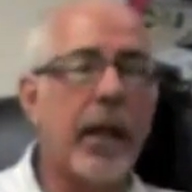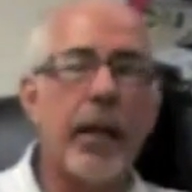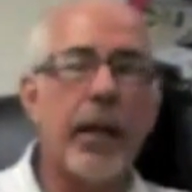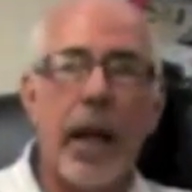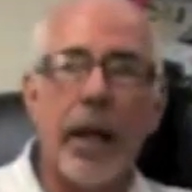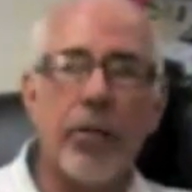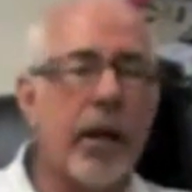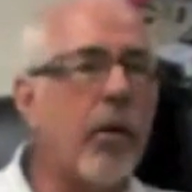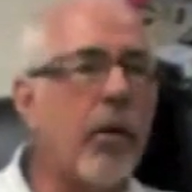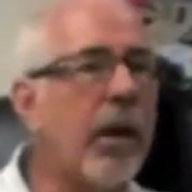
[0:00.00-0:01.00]
and
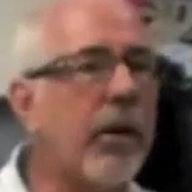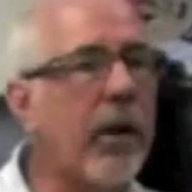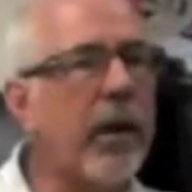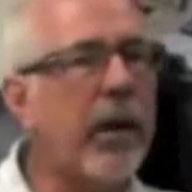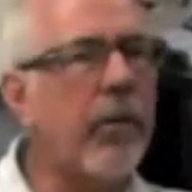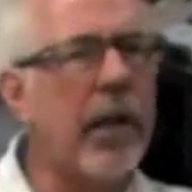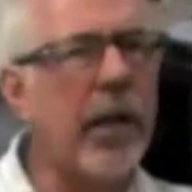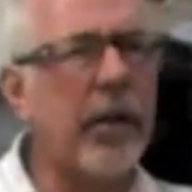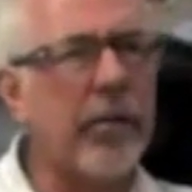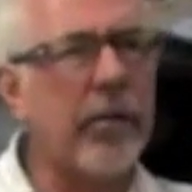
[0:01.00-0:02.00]
so I don't think they
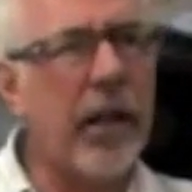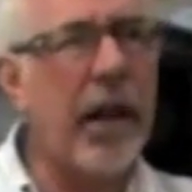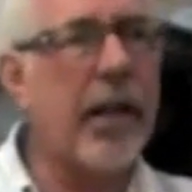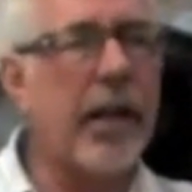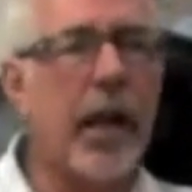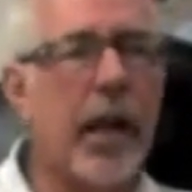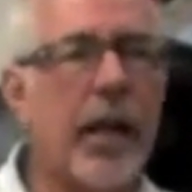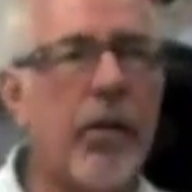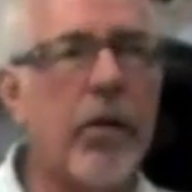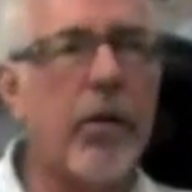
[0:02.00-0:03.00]
really understand it,
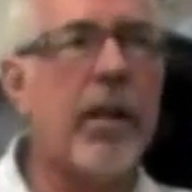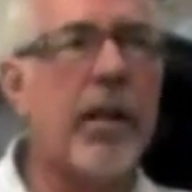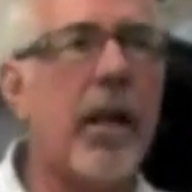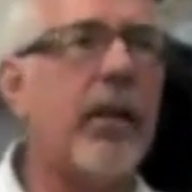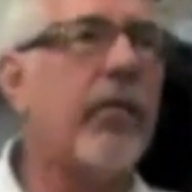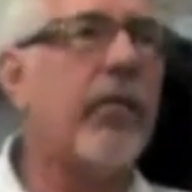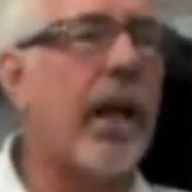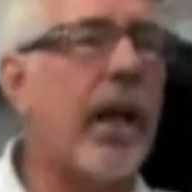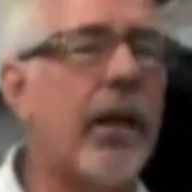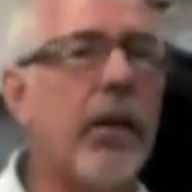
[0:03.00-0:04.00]
and I don't think they
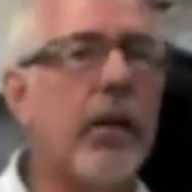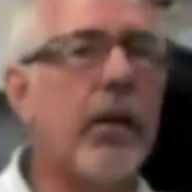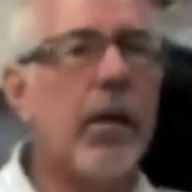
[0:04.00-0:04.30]
understand